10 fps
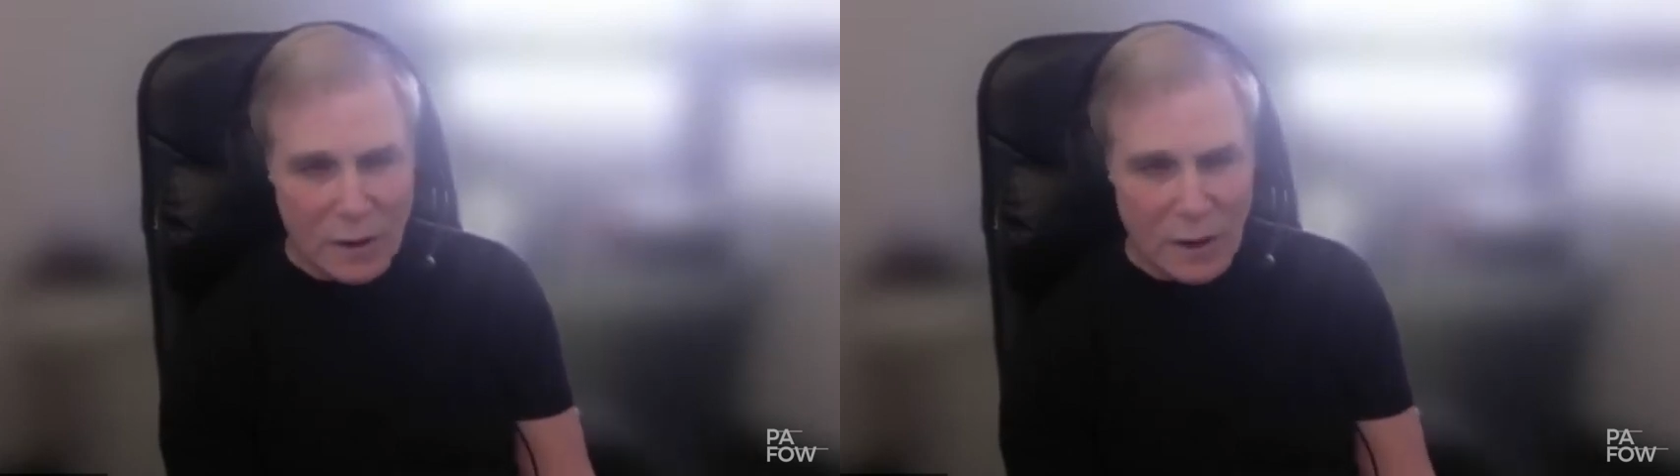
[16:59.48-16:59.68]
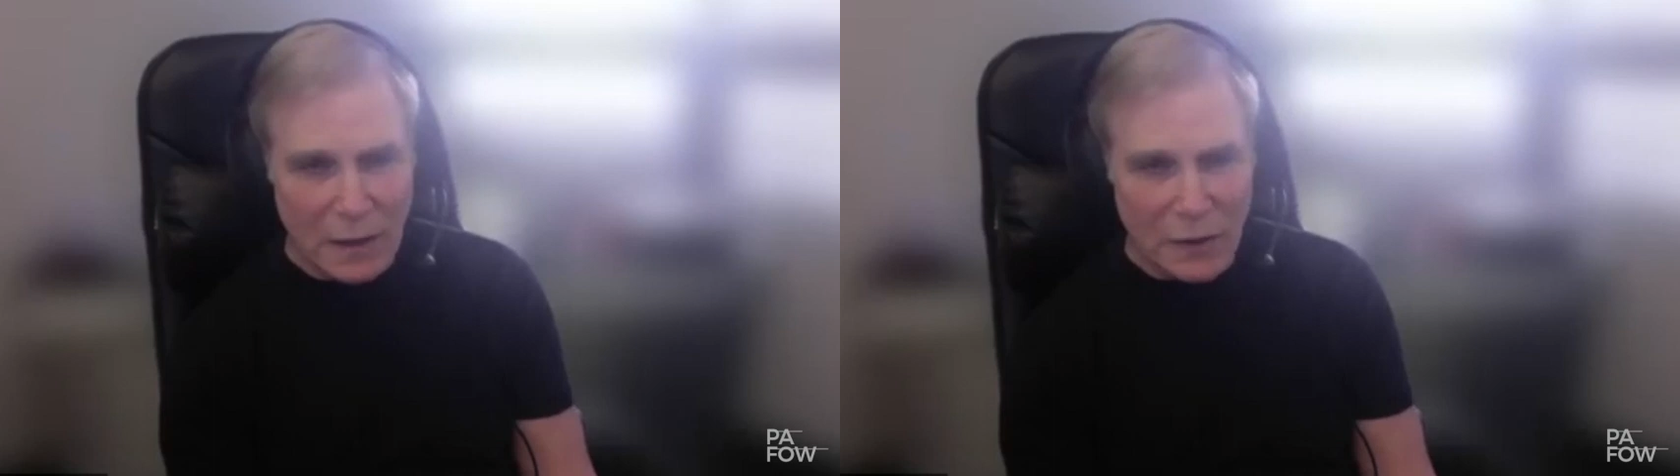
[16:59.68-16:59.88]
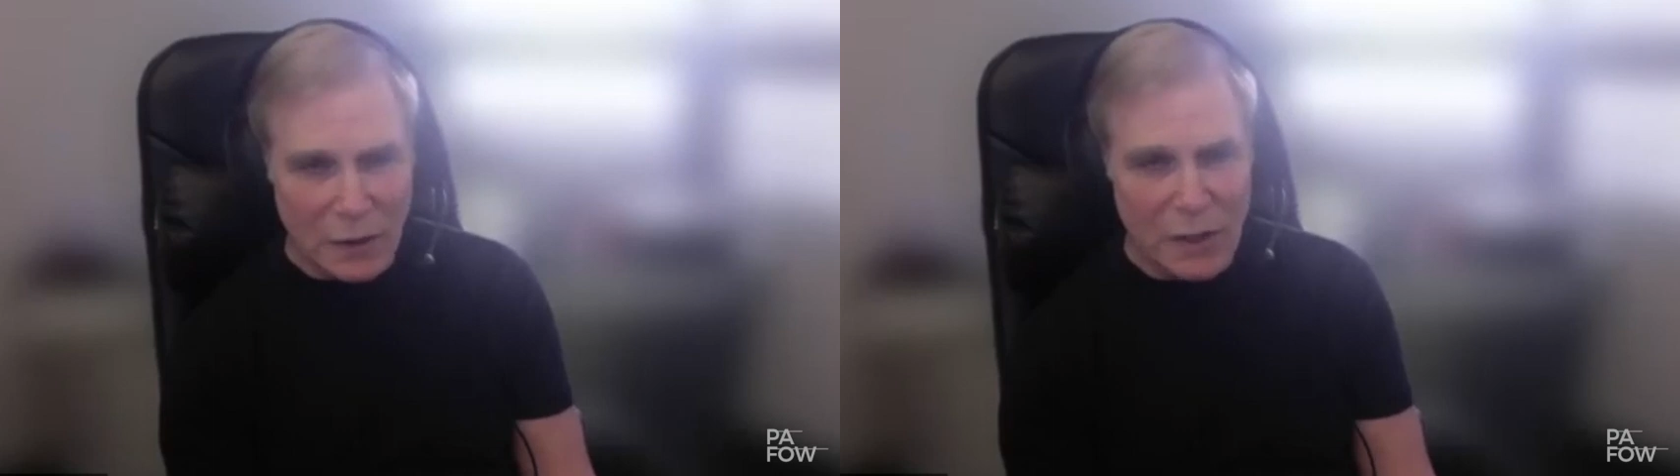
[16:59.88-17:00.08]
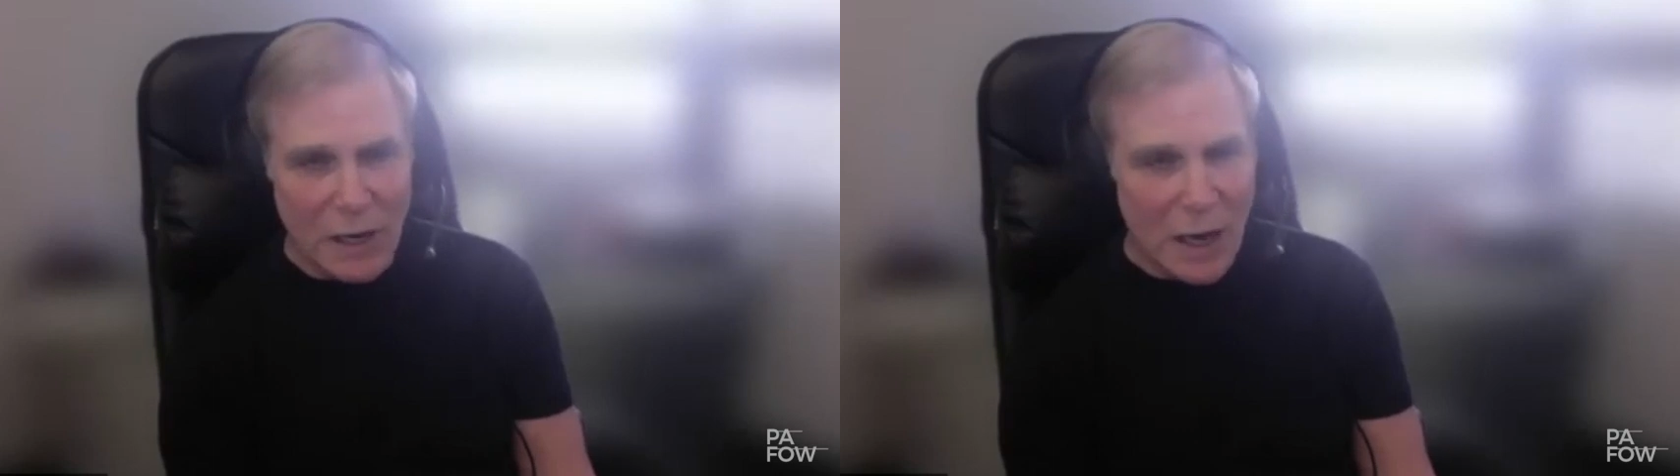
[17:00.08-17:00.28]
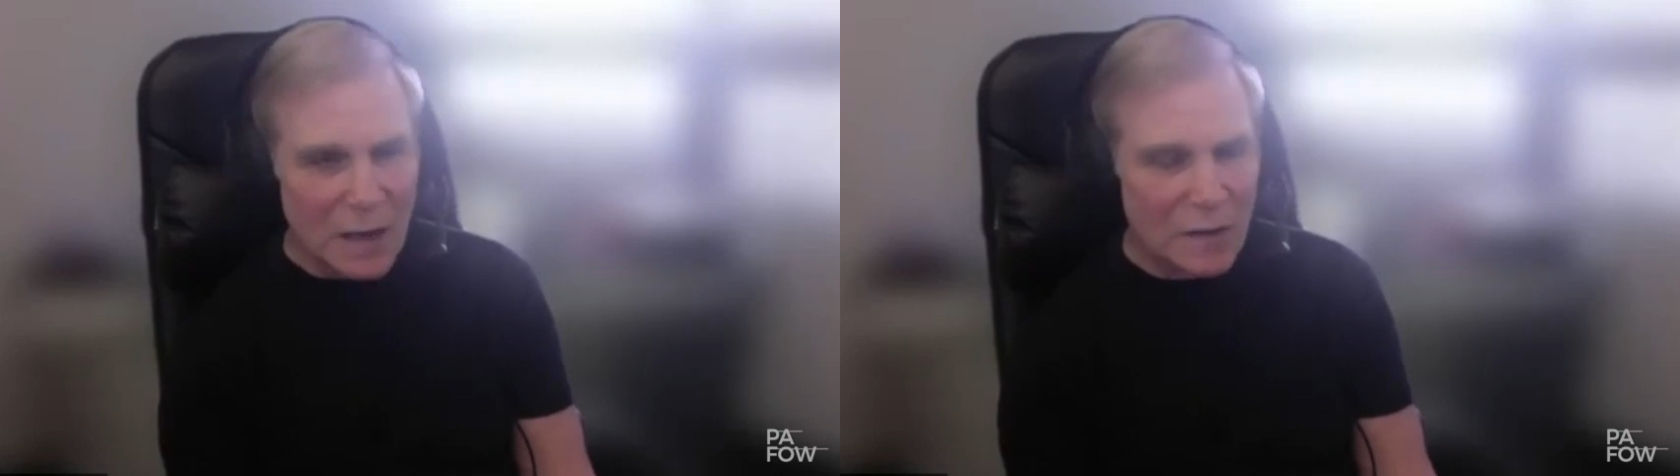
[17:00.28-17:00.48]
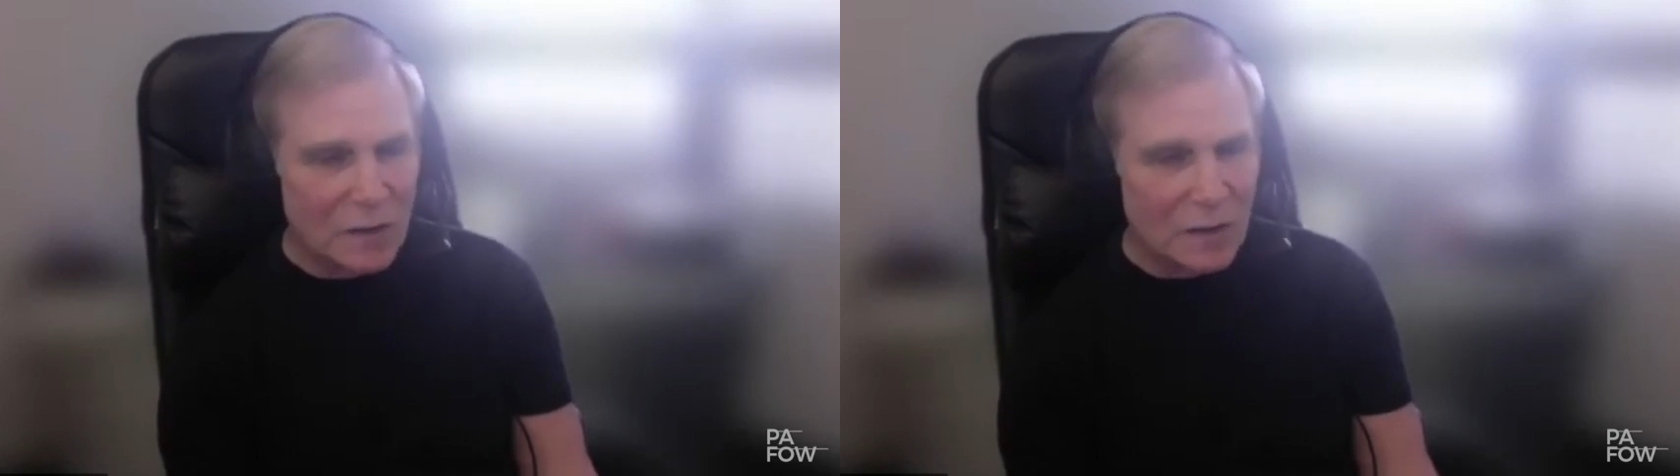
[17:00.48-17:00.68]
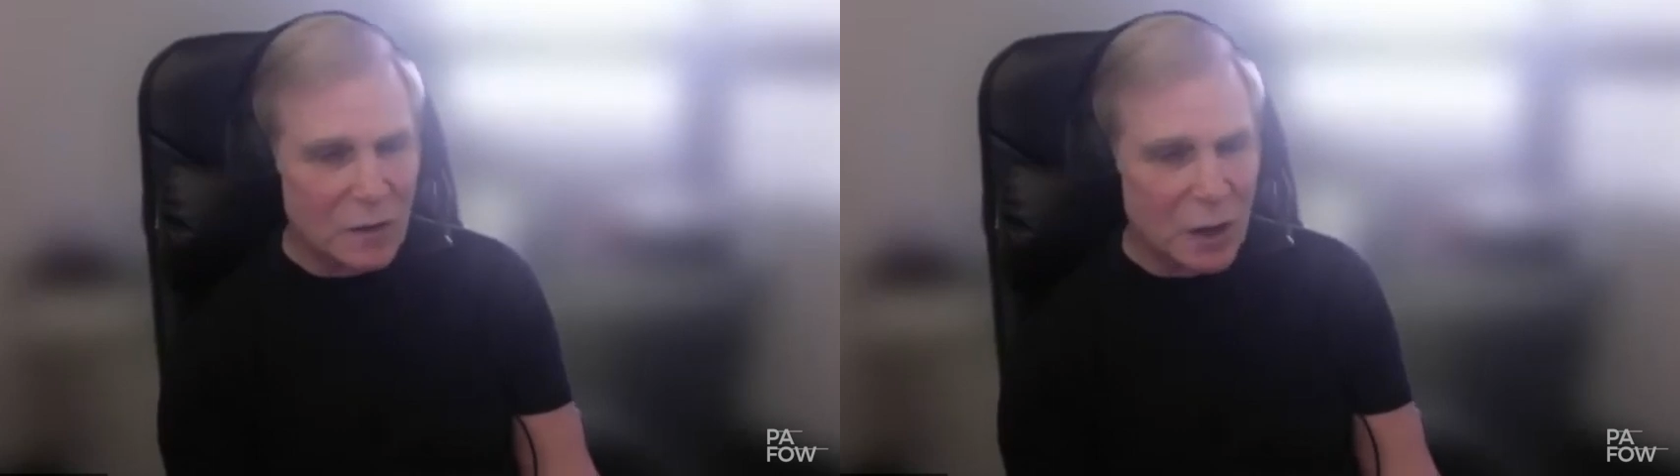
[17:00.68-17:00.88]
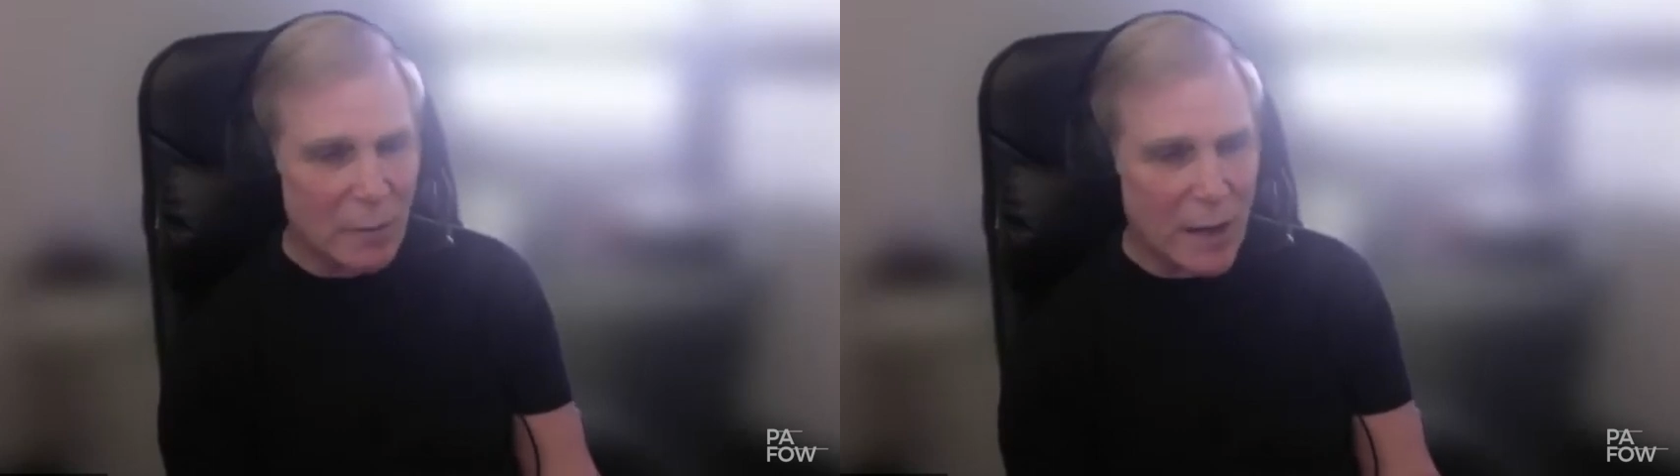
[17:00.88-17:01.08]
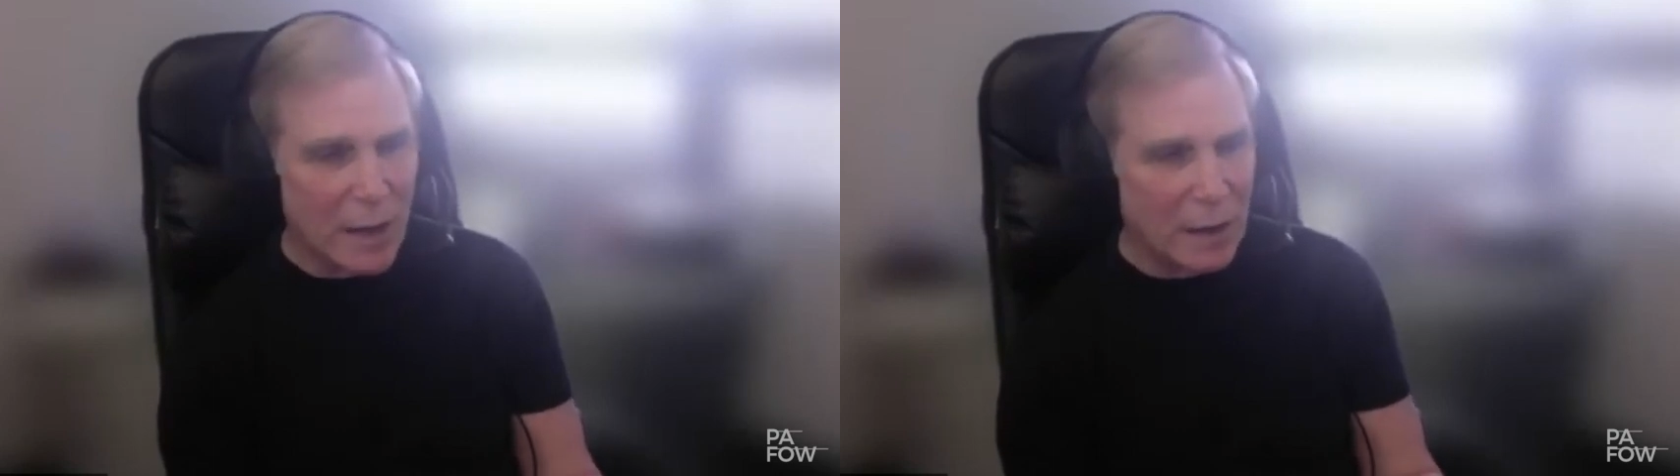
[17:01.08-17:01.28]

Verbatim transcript: Mm. And hmm. so to us, it's all about